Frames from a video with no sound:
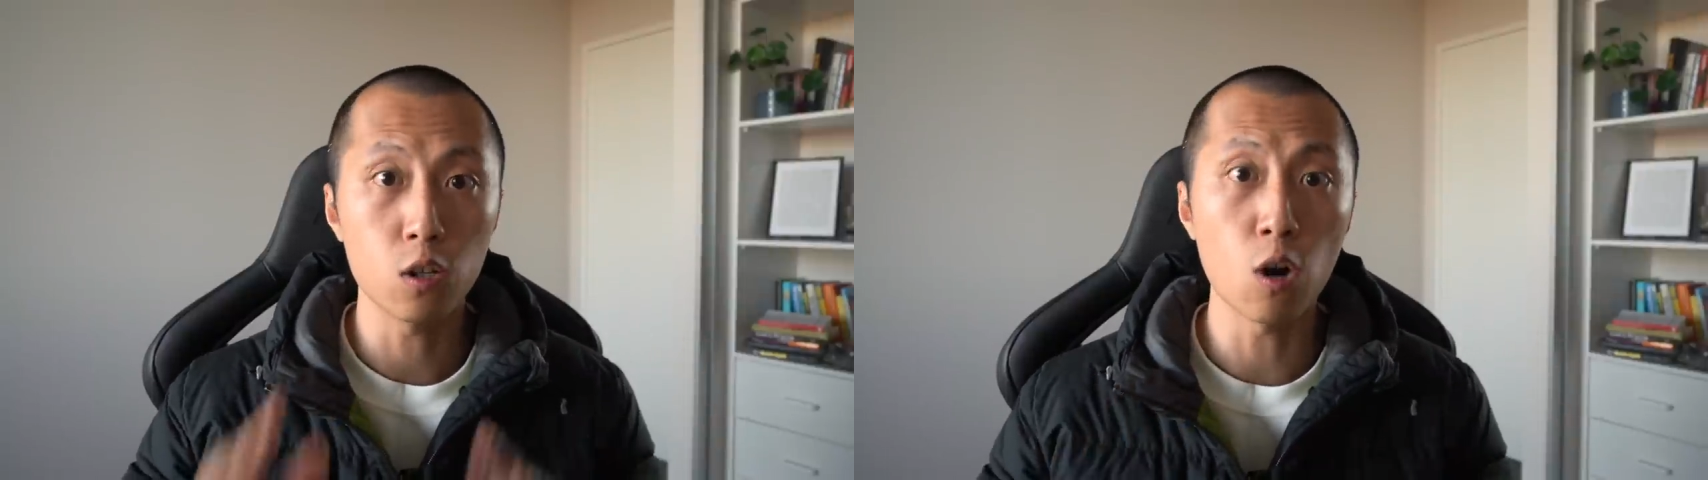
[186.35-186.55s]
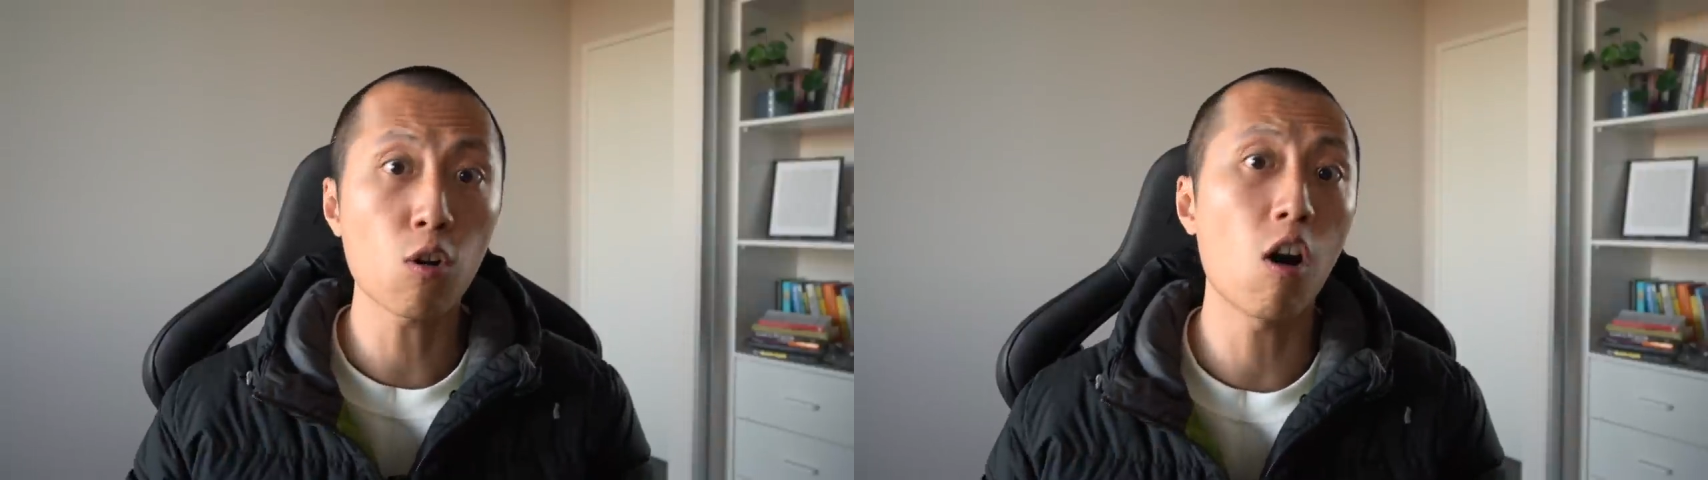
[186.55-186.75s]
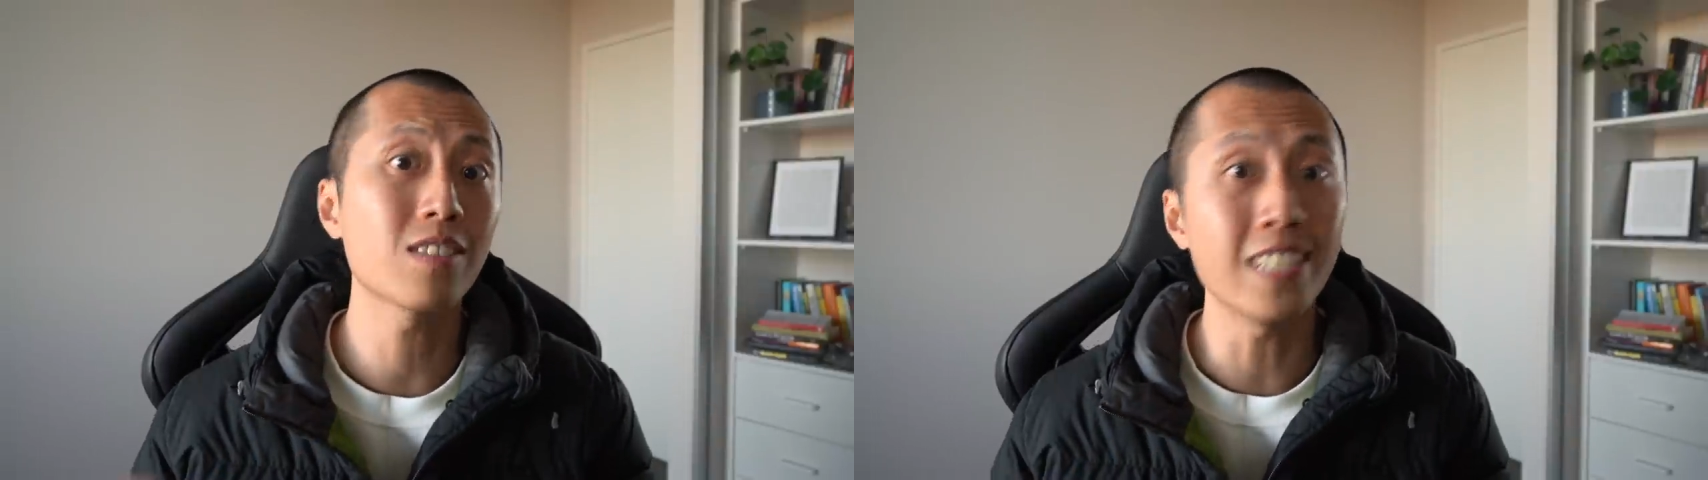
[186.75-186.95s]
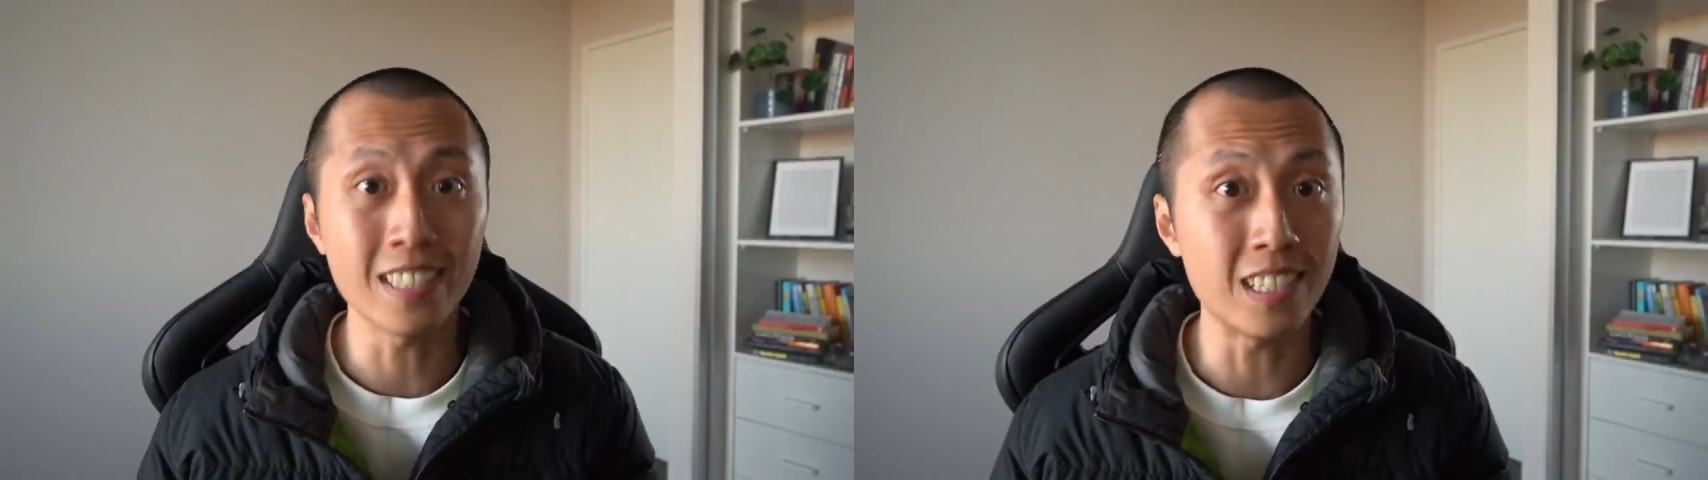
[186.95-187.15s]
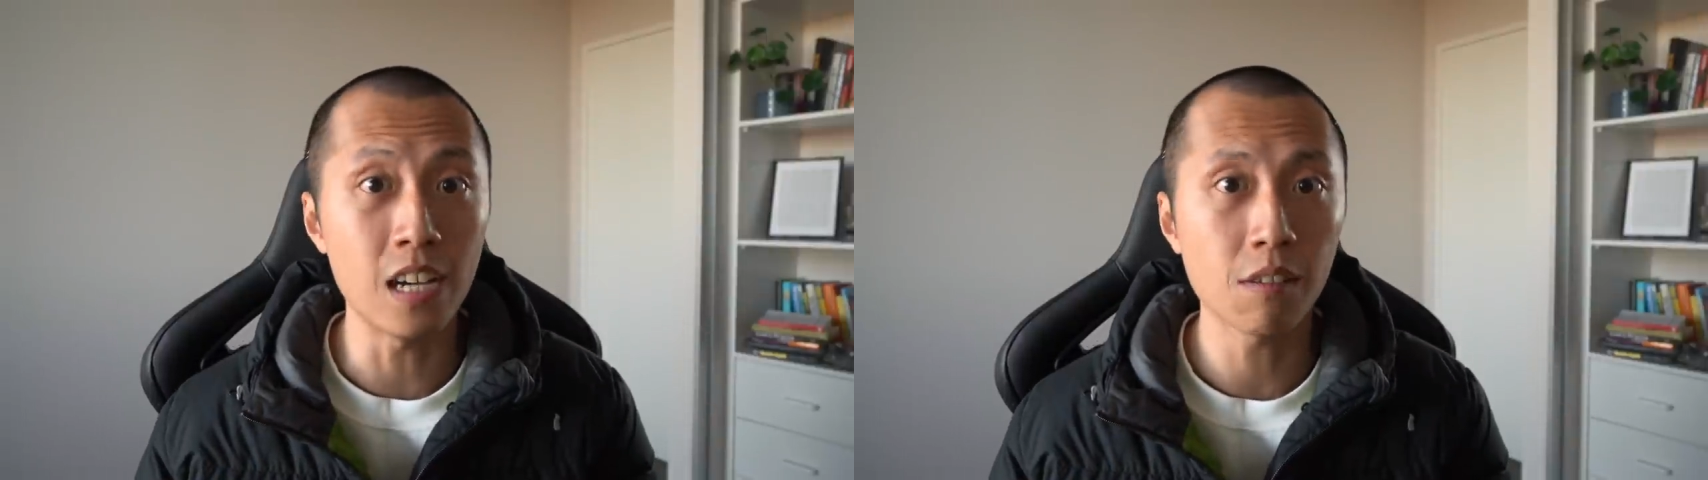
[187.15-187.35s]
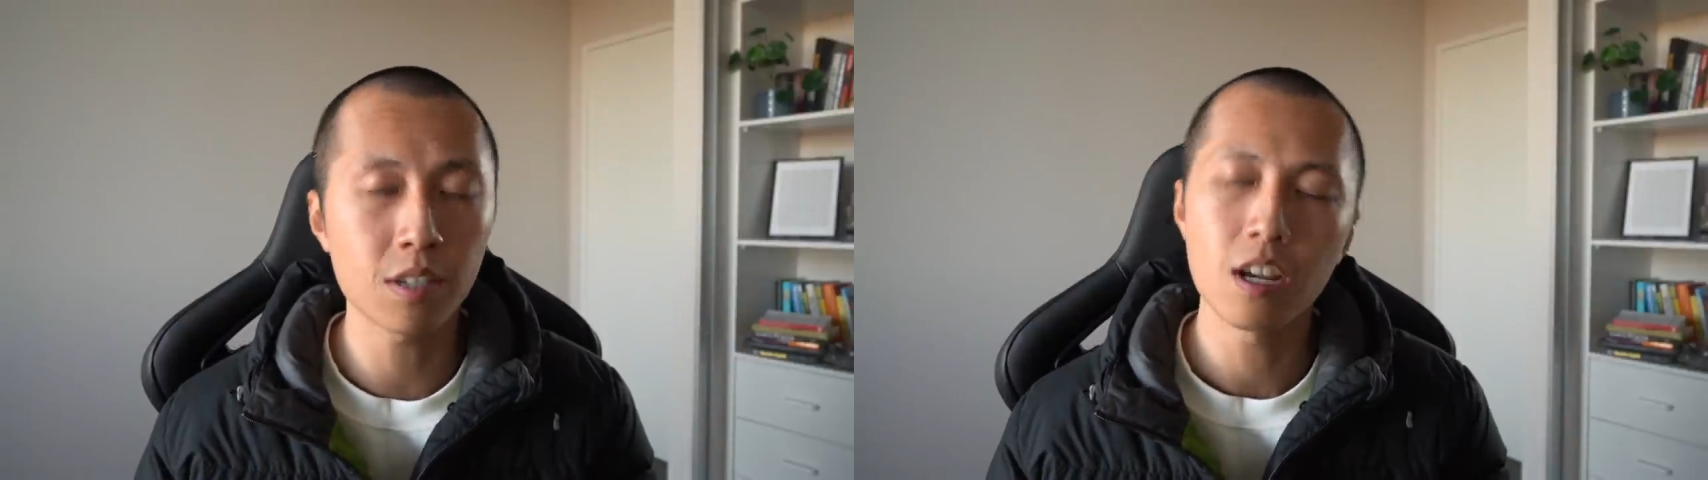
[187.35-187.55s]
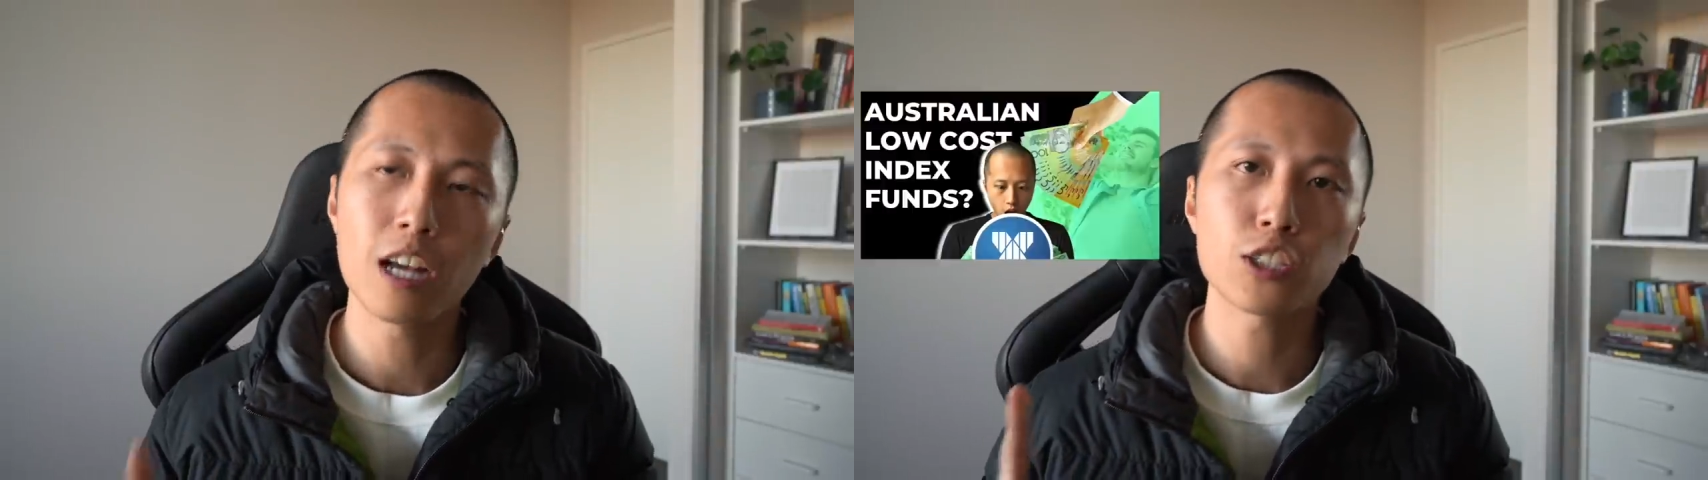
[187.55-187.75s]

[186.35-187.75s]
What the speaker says: low-cost ETFs,